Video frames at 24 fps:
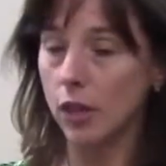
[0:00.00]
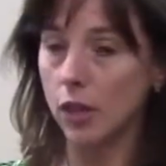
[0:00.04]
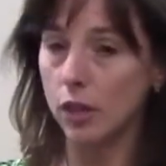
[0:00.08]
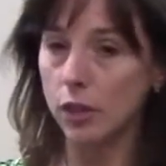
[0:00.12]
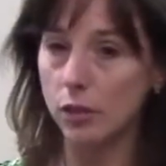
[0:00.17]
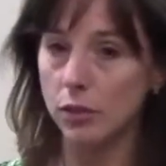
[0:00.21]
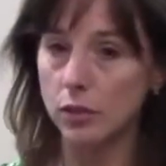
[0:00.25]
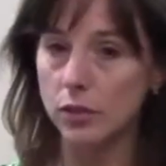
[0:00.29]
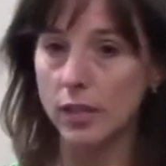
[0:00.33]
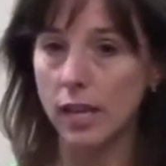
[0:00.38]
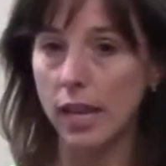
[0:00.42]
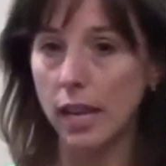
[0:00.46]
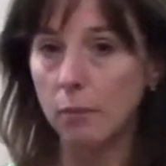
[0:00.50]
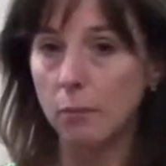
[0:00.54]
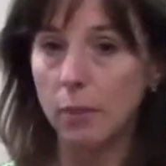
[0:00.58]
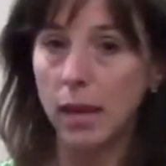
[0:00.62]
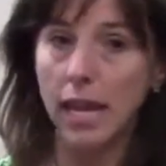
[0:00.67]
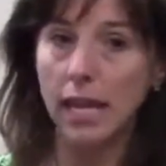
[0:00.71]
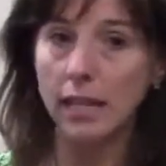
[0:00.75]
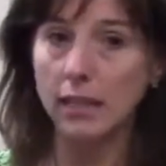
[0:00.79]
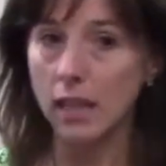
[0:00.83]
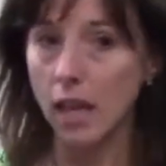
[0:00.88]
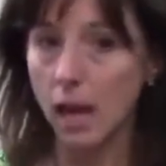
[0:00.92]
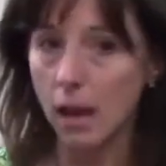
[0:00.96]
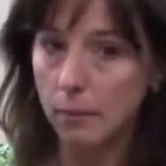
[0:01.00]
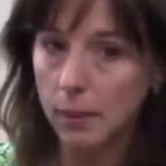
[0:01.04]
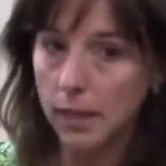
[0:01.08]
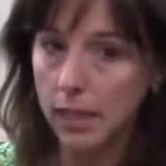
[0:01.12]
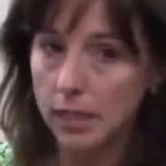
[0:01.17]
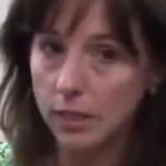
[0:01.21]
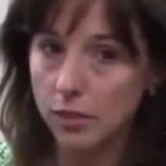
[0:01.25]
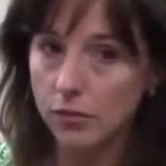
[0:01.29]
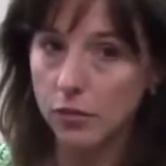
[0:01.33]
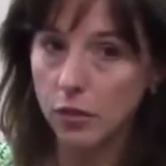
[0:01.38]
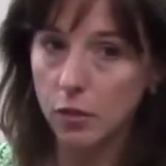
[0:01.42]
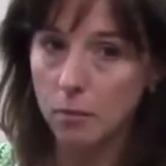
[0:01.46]
who's a paid
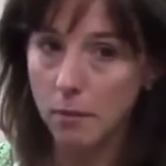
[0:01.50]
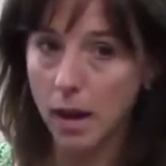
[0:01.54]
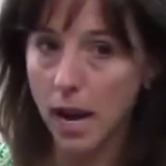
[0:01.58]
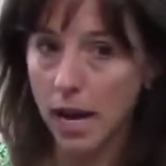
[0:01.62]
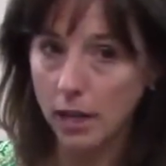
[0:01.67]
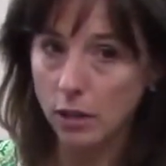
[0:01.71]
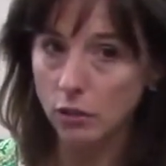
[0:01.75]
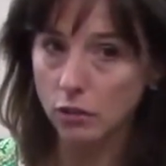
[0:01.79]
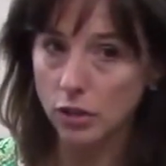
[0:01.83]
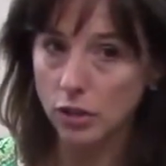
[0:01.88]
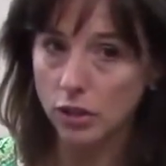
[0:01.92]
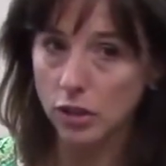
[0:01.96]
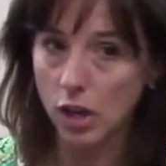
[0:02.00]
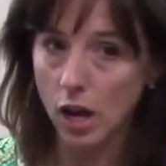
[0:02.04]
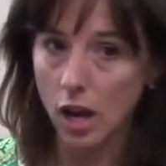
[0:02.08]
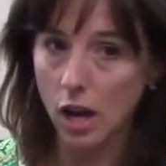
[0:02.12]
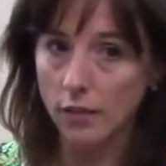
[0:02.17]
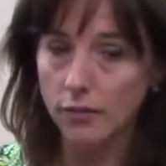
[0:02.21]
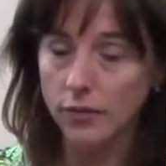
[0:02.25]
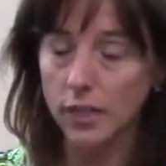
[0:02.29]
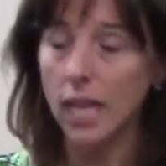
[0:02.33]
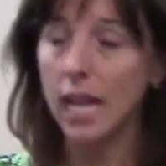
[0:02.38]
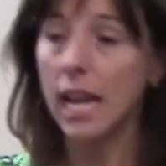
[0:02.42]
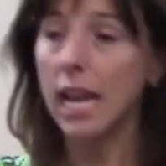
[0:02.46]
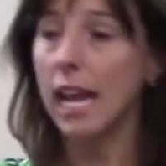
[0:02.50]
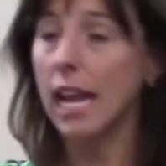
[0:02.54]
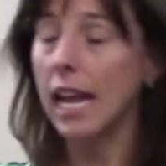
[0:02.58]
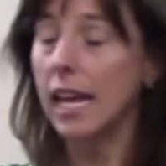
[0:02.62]
lobbyist for Microsoft